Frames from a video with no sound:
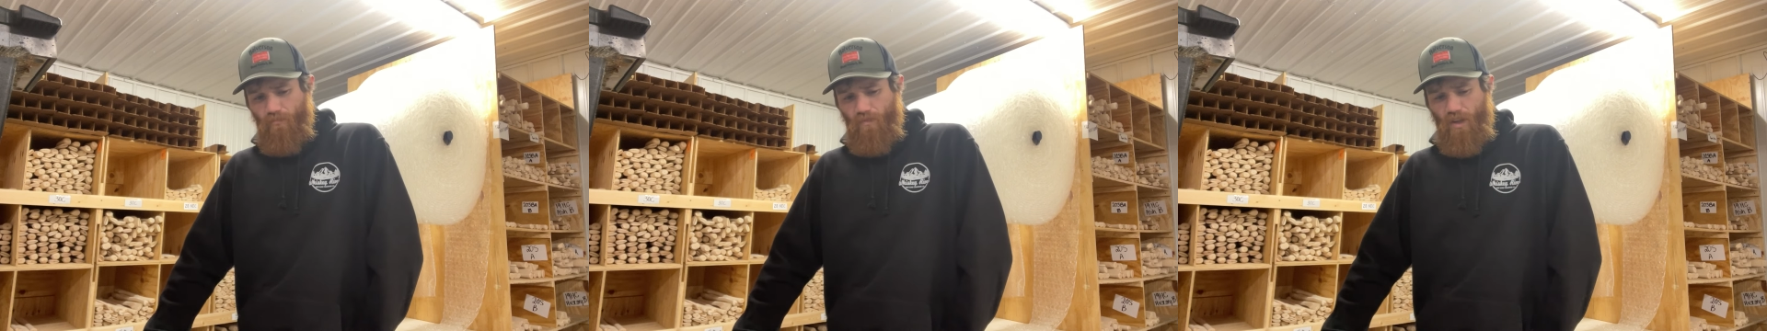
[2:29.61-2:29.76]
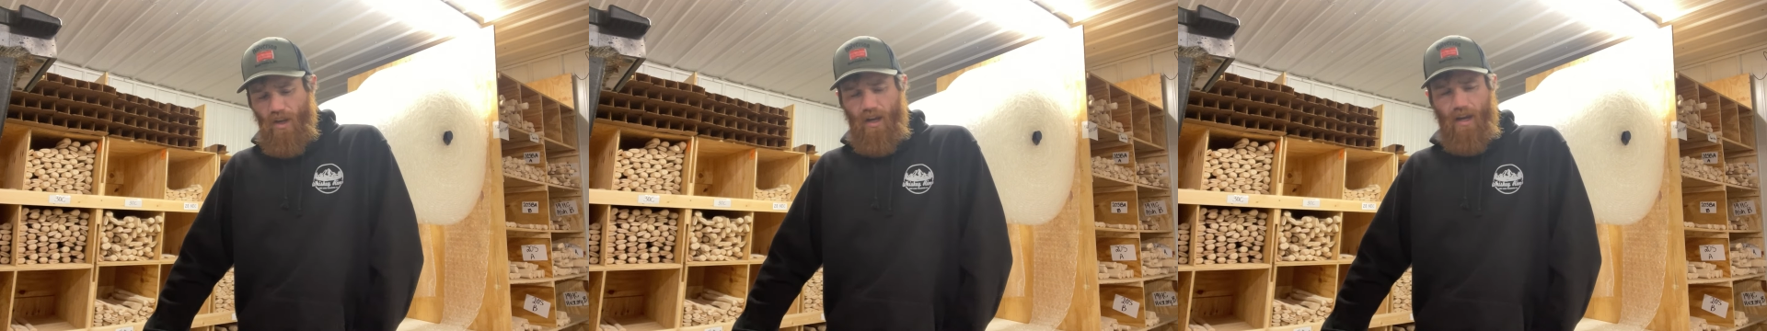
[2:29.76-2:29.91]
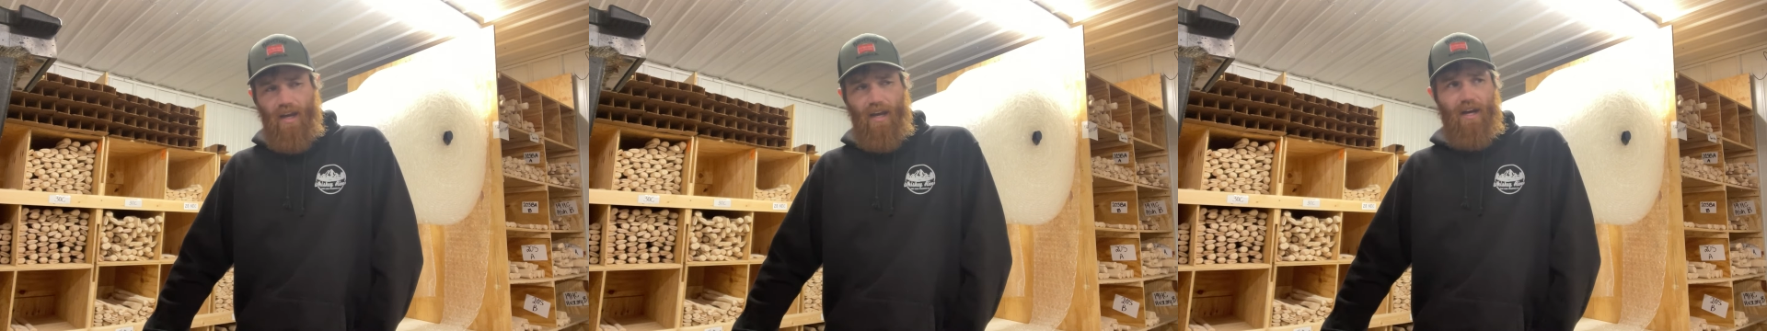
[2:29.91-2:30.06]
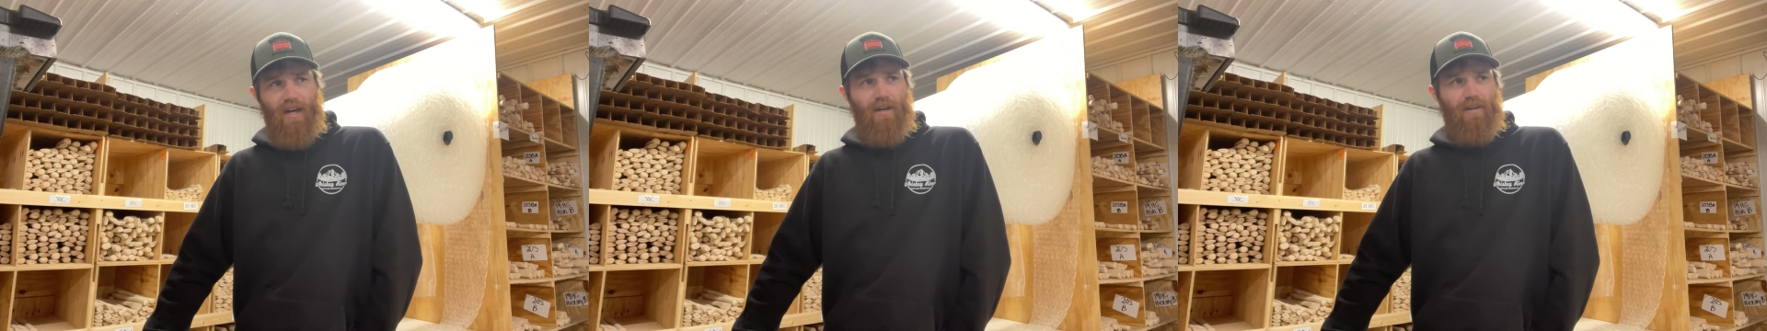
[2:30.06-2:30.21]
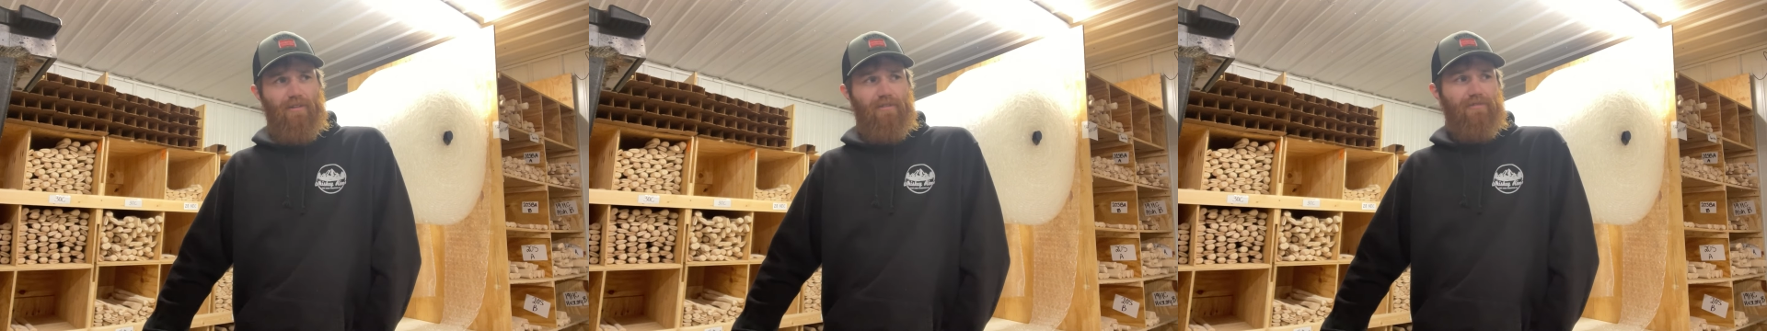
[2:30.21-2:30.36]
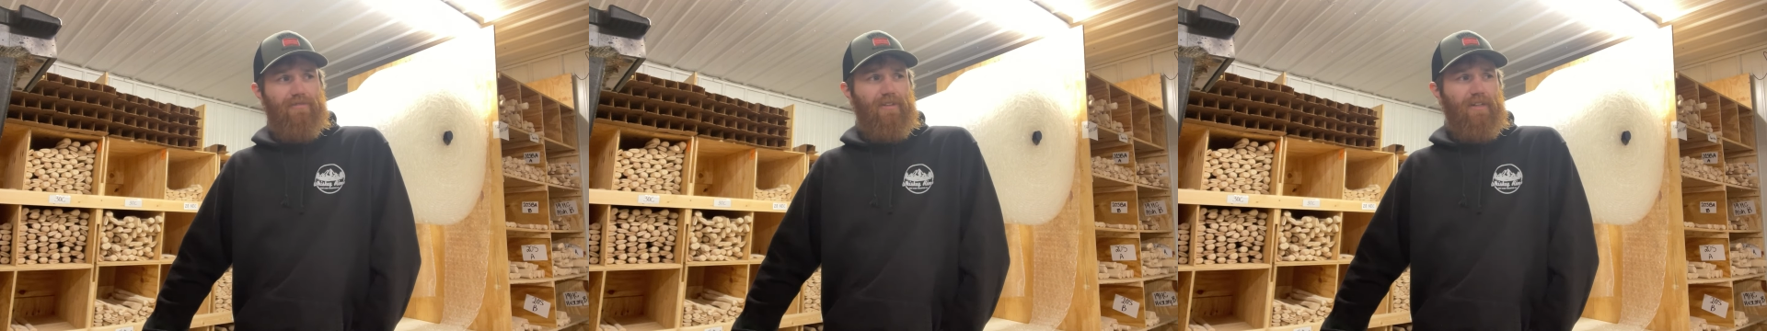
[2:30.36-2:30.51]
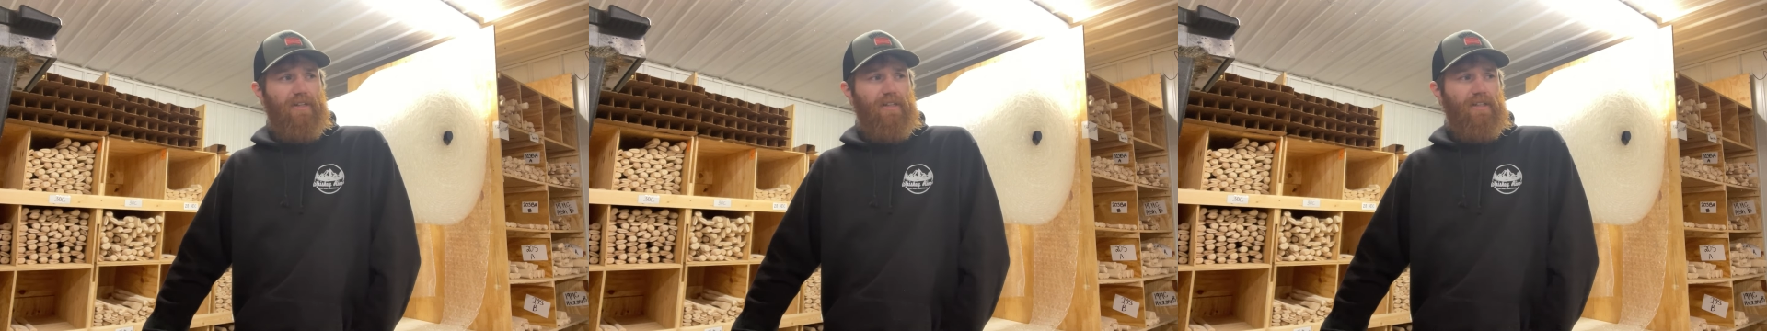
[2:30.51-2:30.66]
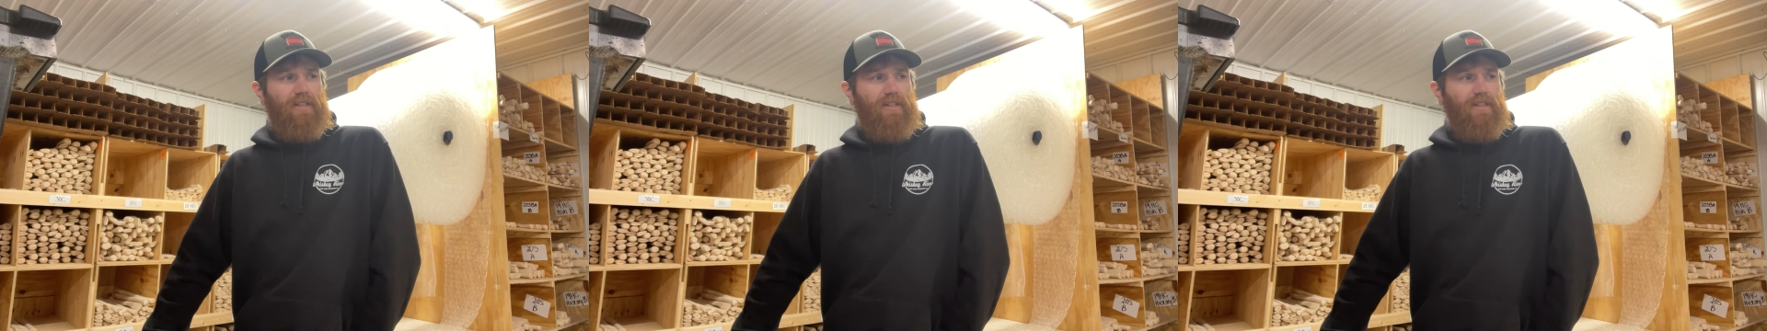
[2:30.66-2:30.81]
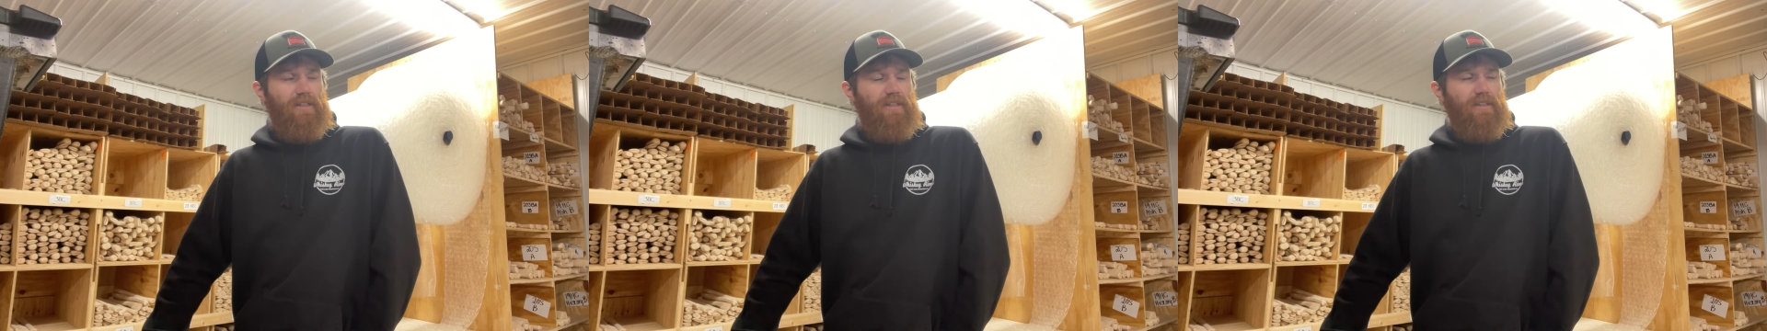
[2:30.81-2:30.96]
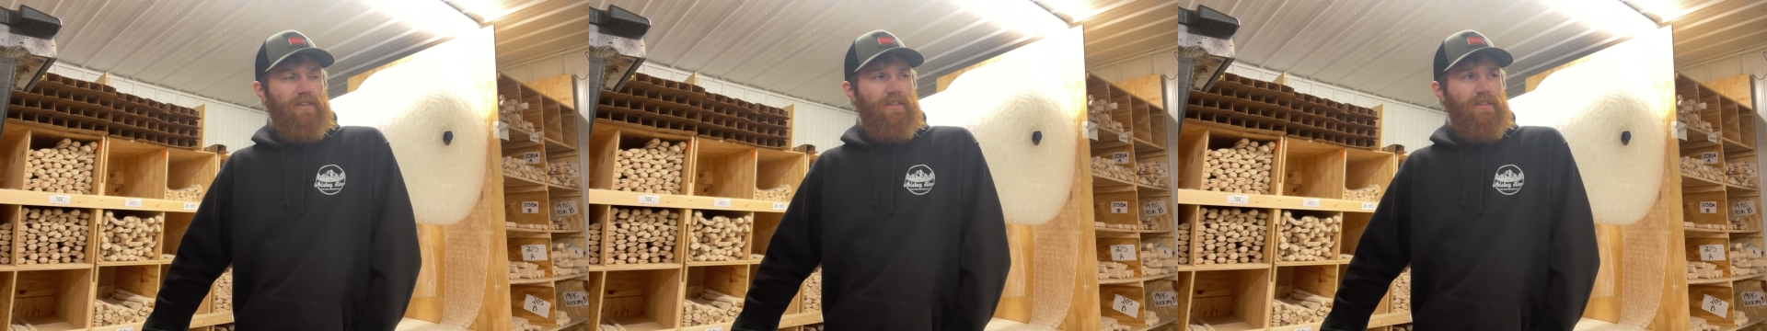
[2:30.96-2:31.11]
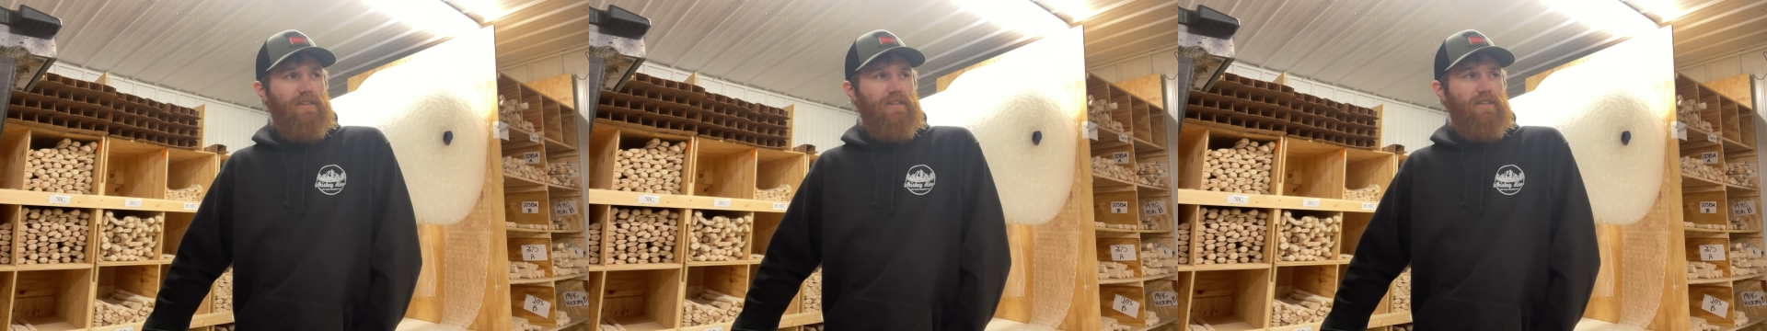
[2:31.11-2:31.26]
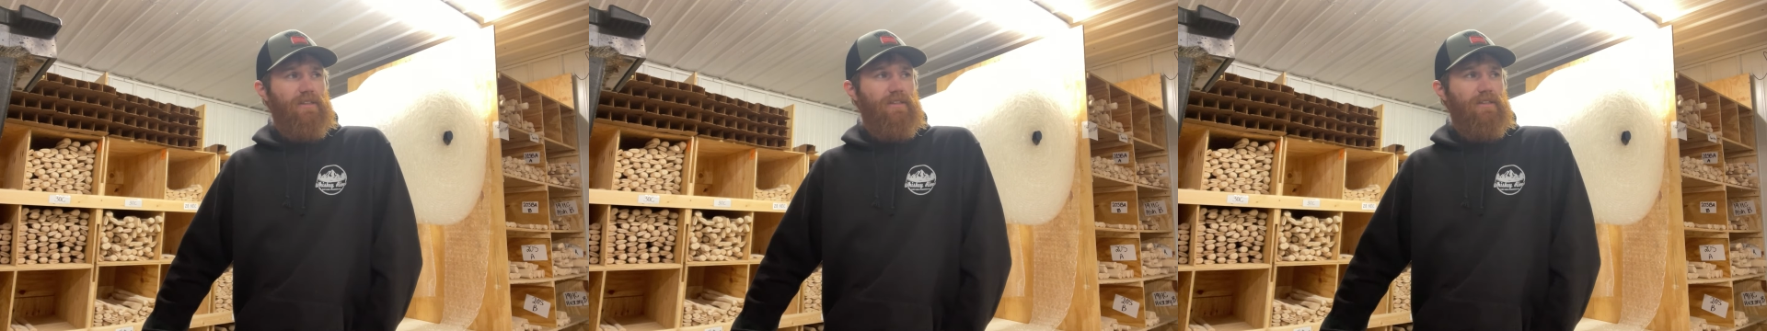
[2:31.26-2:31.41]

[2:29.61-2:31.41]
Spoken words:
have